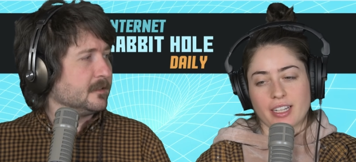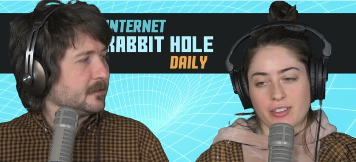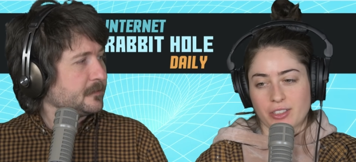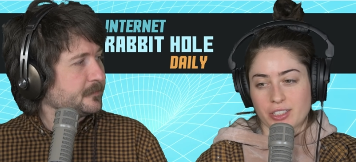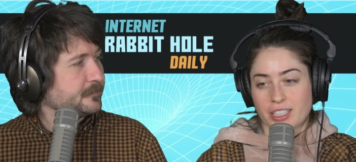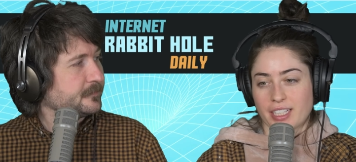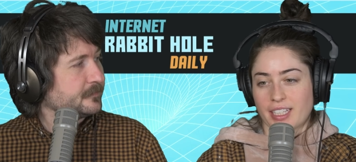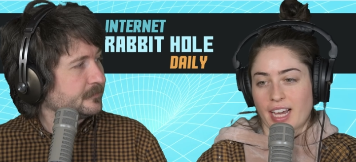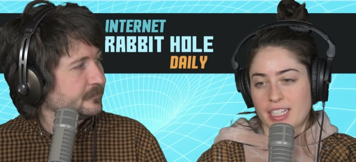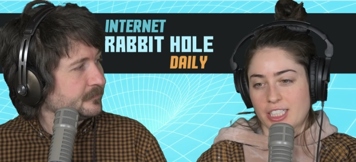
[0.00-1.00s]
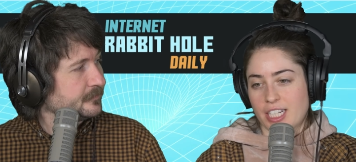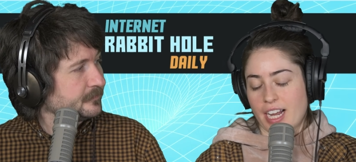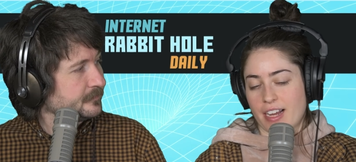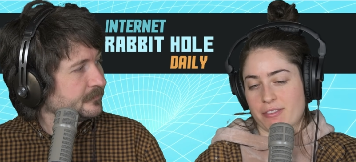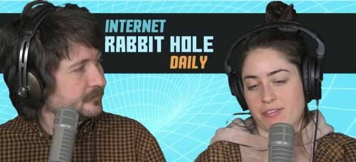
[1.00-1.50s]
Speaker 1: it looks like K G
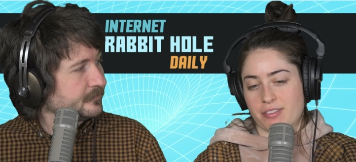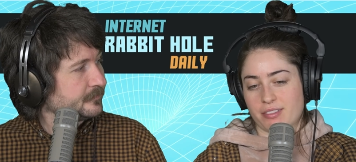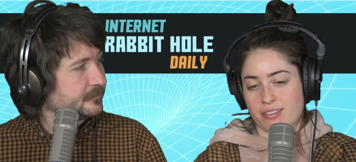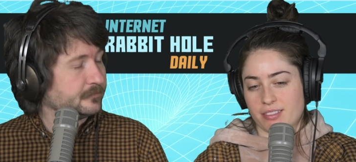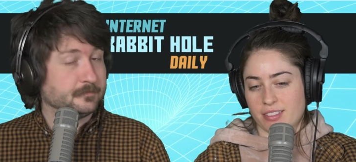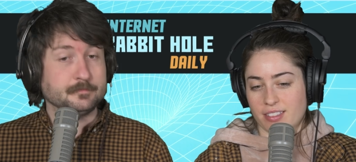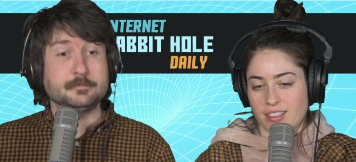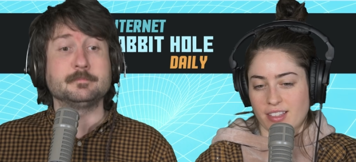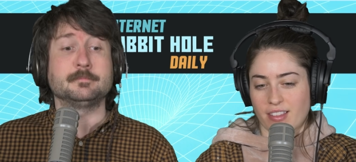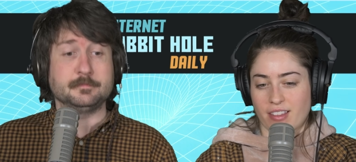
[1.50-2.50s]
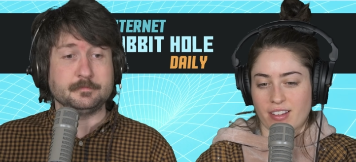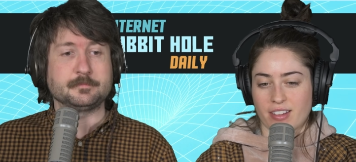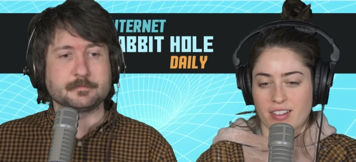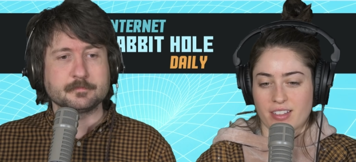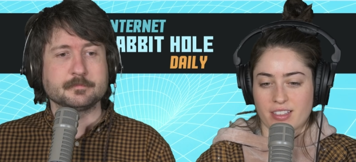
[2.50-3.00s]
F,
Speaker 2: mm.
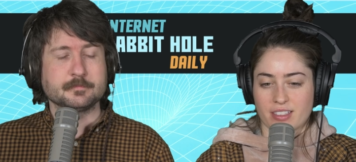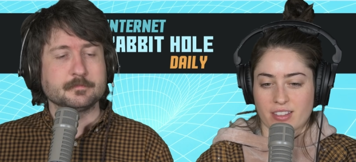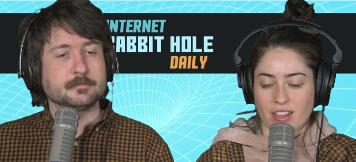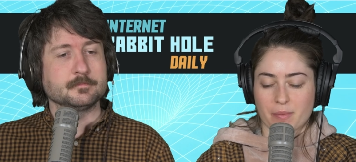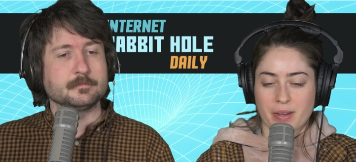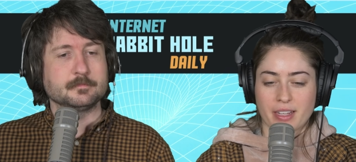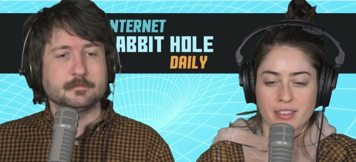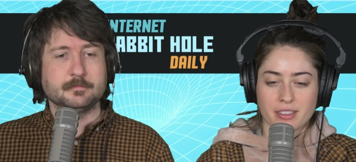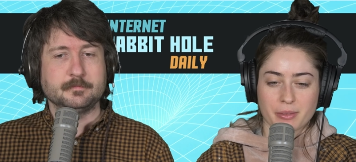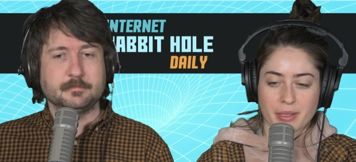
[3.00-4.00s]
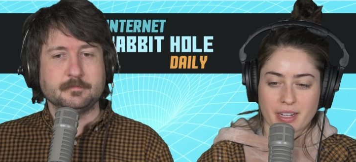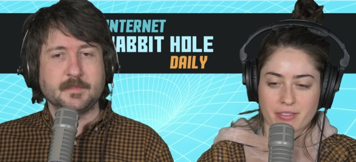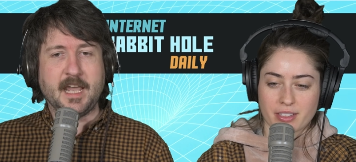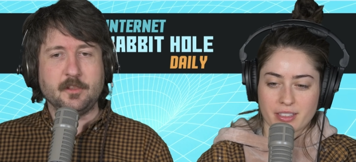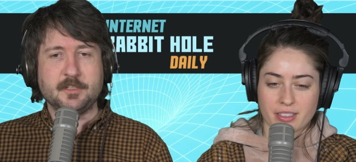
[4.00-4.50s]
Speaker 1: the thumbnail or
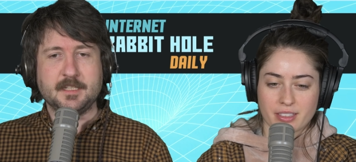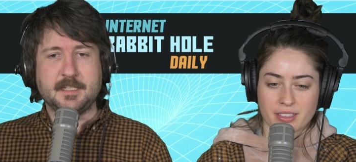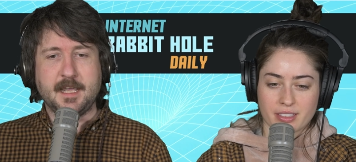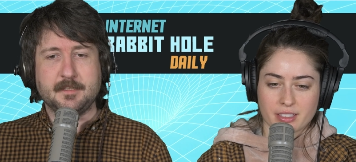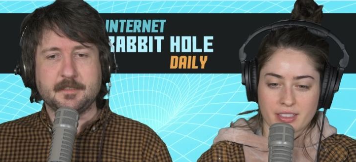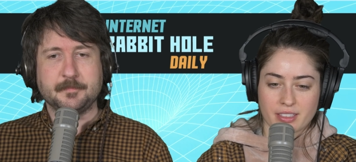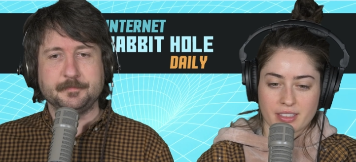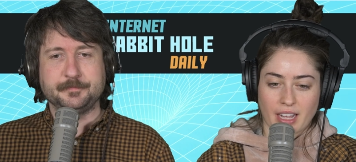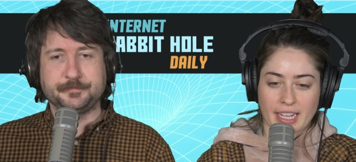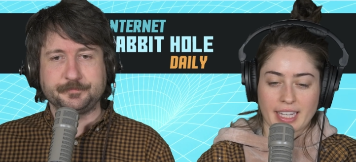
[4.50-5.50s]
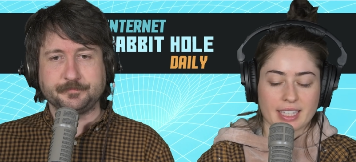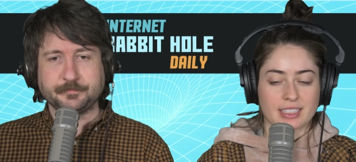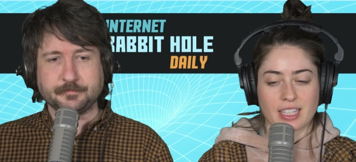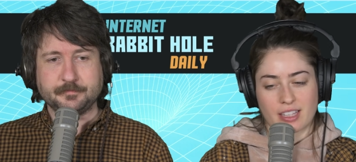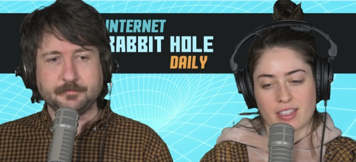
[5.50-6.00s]
whatever.
Speaker 2: Yeah, it looks intense.
Speaker 1: I can't
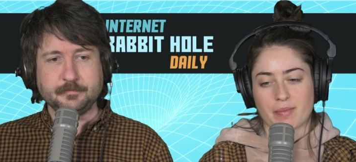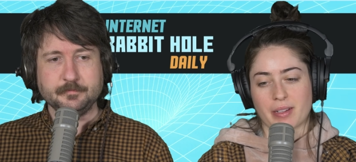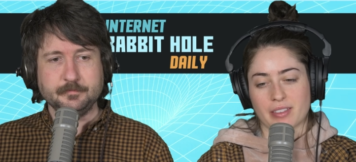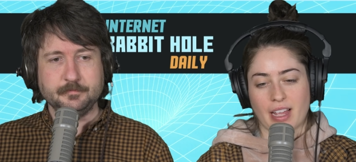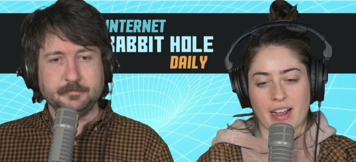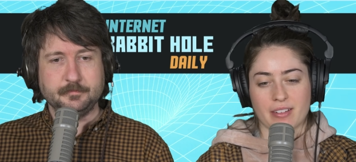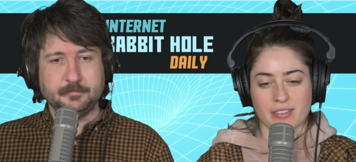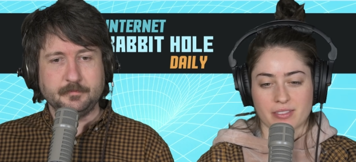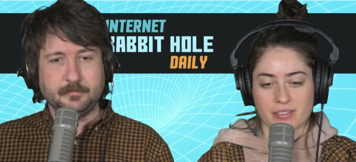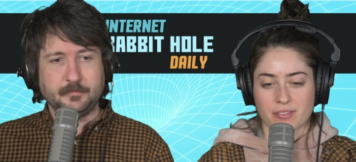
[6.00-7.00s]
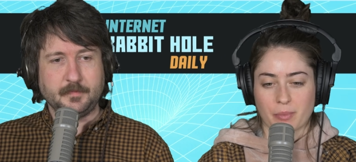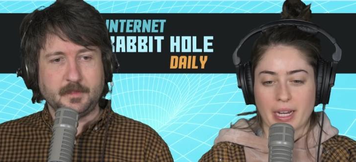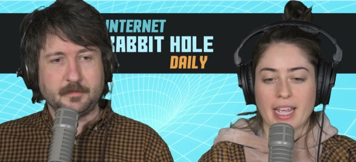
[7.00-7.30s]
see the thumbnail now, but